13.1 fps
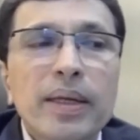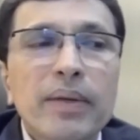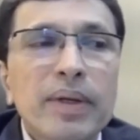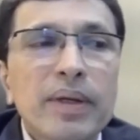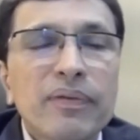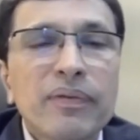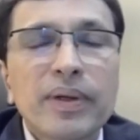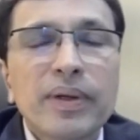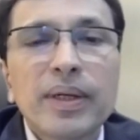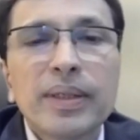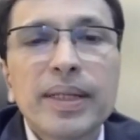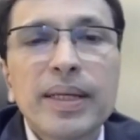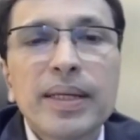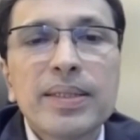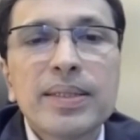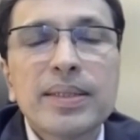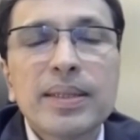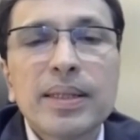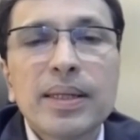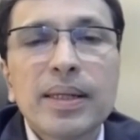even if there
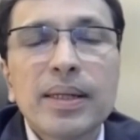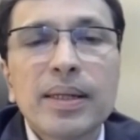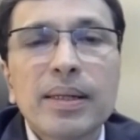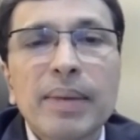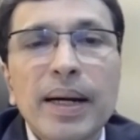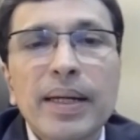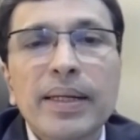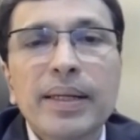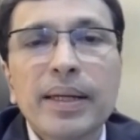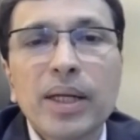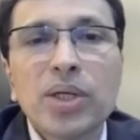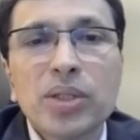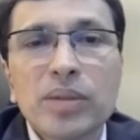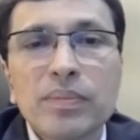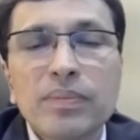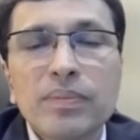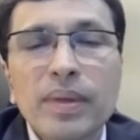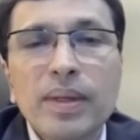is a market correction.